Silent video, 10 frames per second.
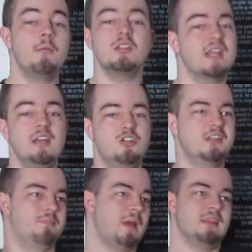not saying you
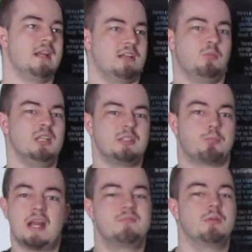should spend the next week
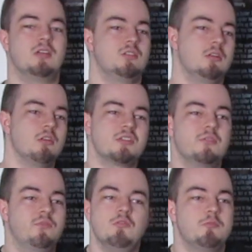depressed because you lost
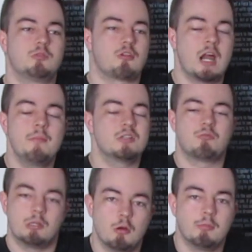a few
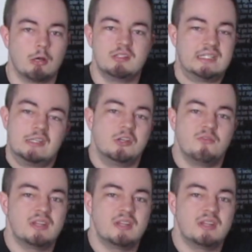subscribers when you uploaded your new